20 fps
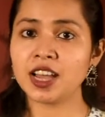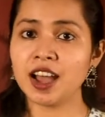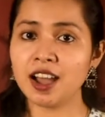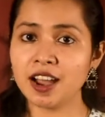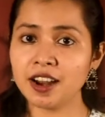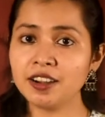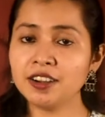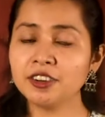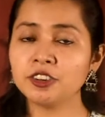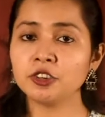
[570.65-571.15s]

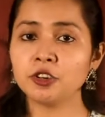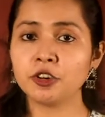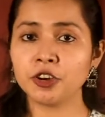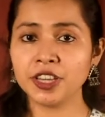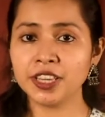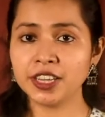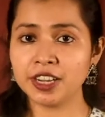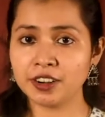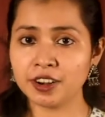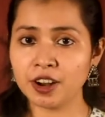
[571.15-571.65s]
are
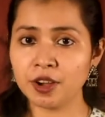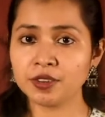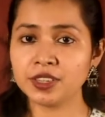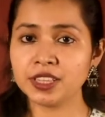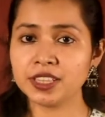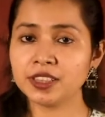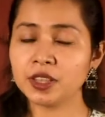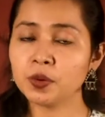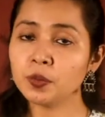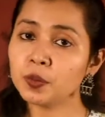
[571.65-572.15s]
going around
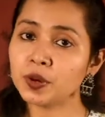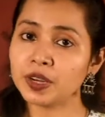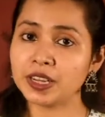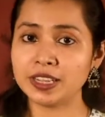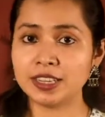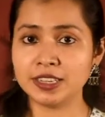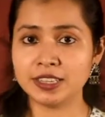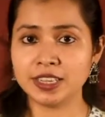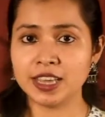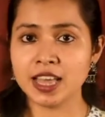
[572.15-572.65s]
in the
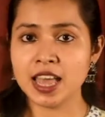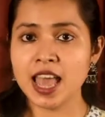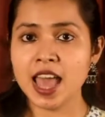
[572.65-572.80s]
world